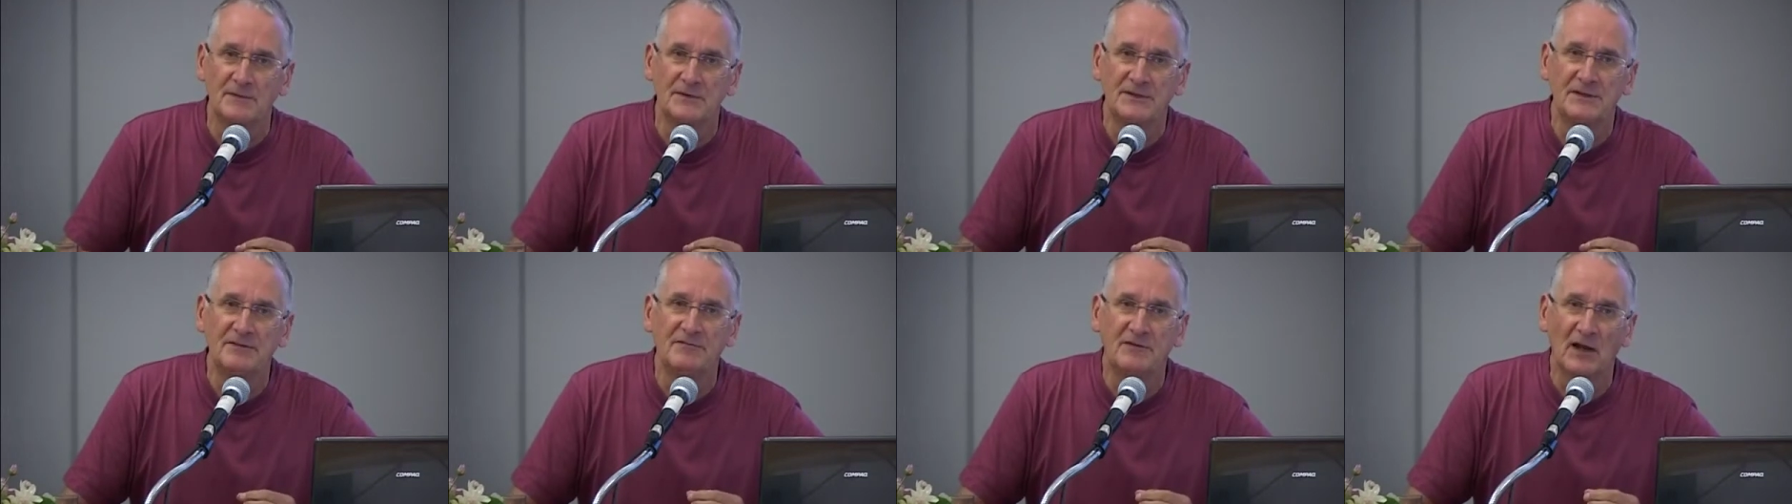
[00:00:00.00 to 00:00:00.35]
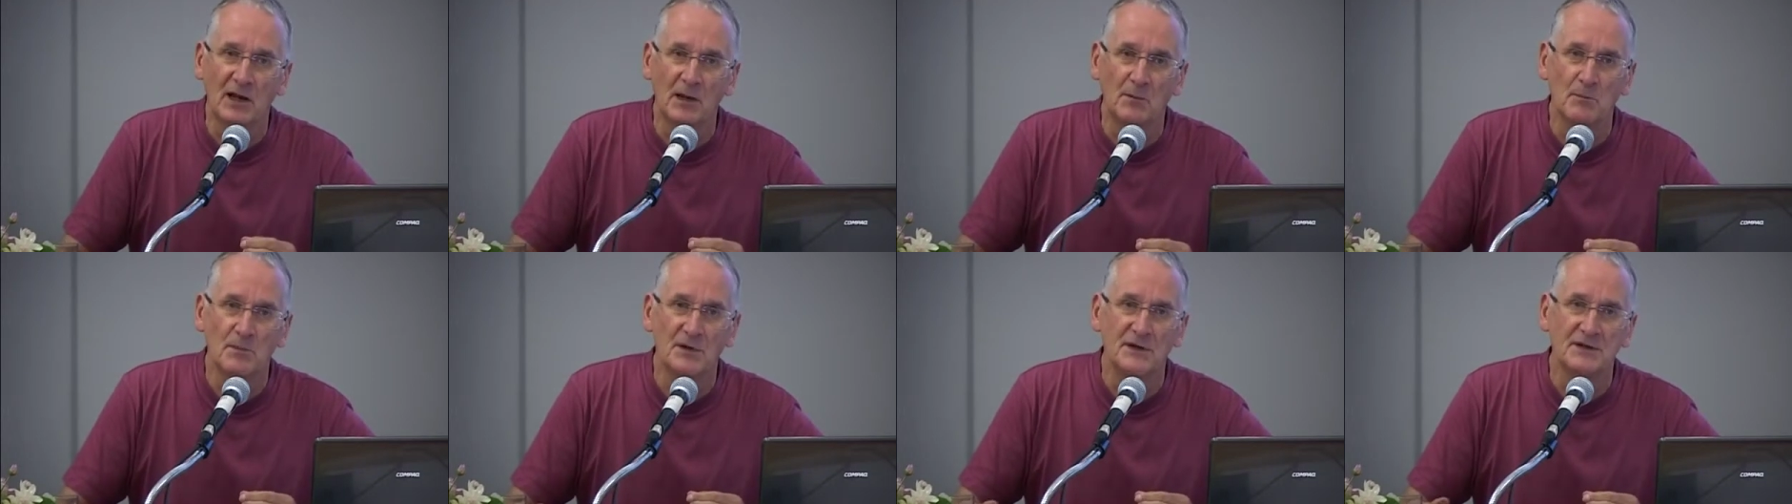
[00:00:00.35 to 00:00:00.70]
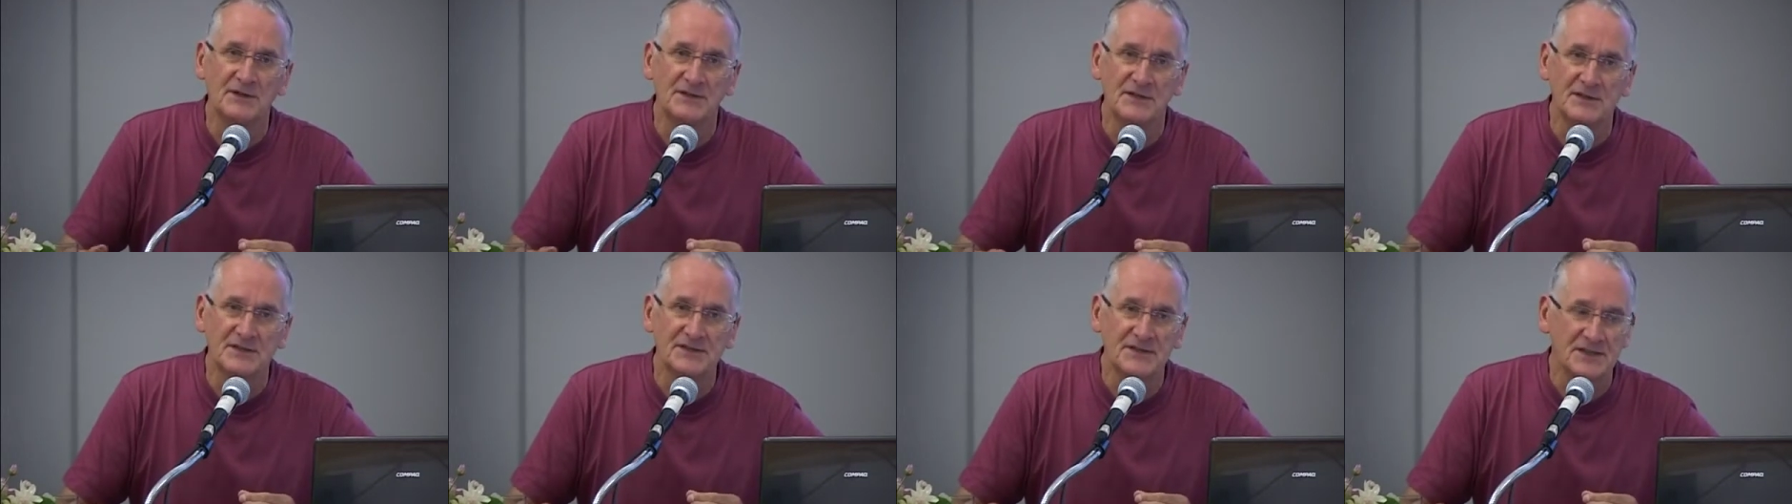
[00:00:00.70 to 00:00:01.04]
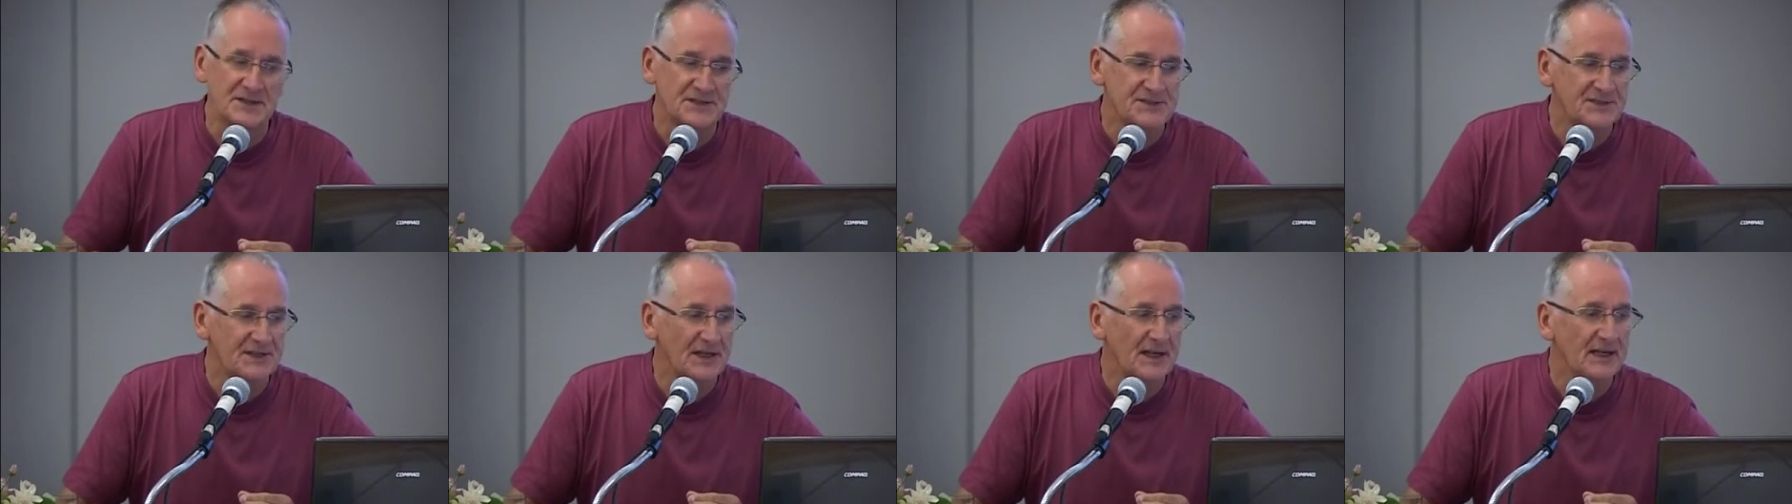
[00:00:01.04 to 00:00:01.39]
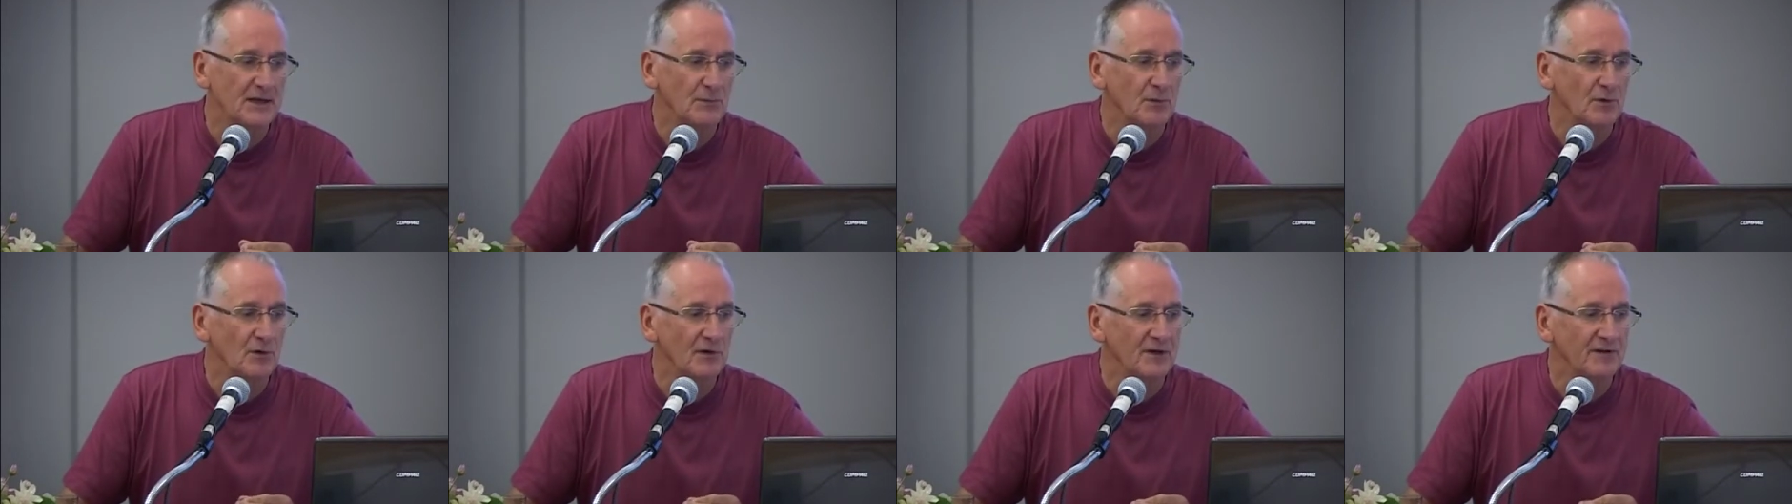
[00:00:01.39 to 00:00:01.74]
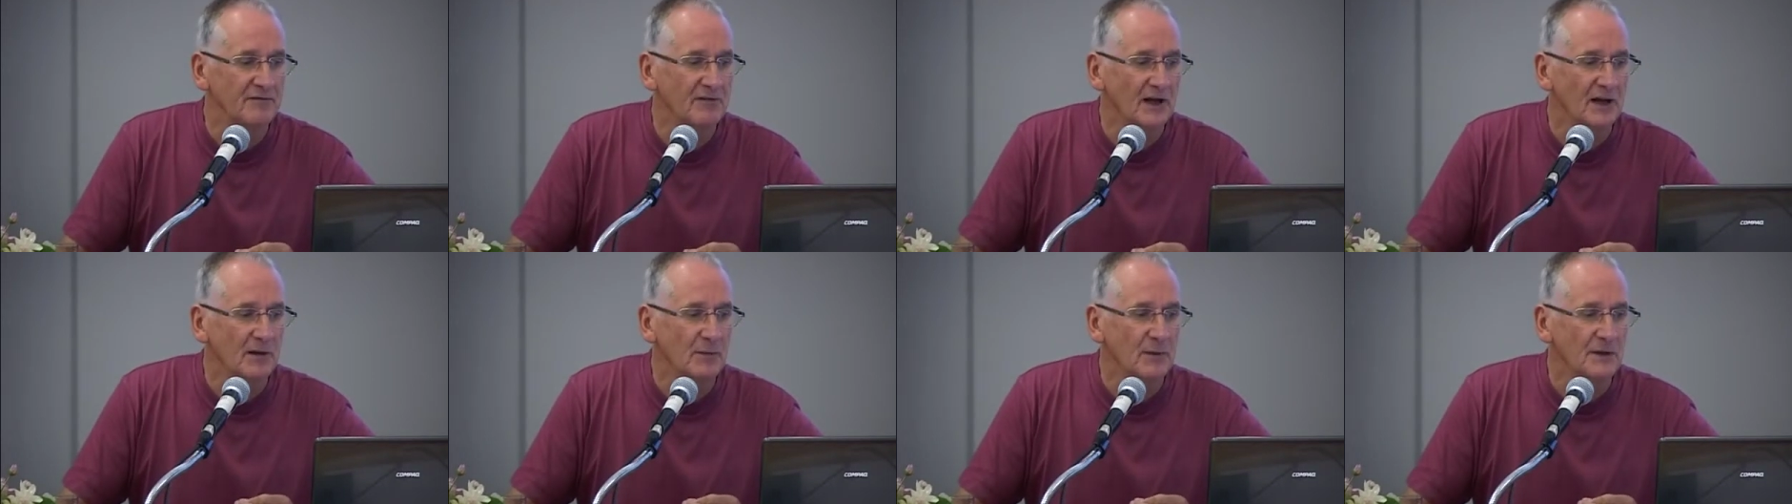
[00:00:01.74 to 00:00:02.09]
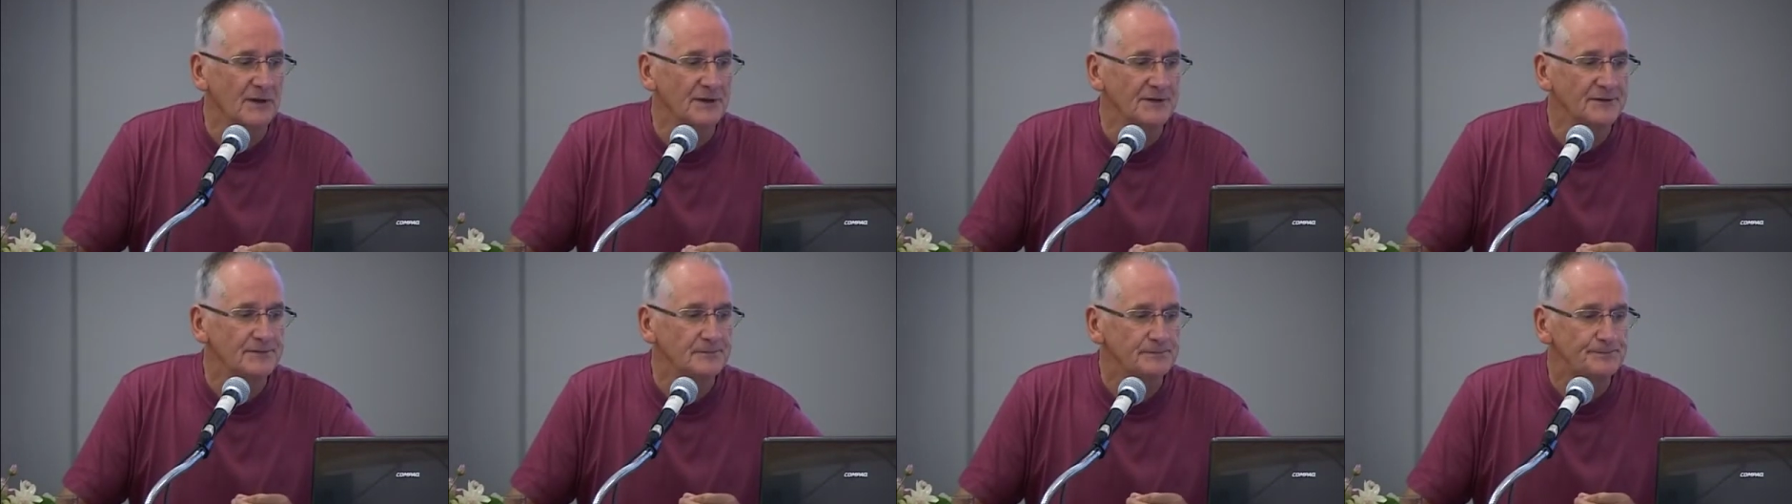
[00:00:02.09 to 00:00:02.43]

development and sustainable development.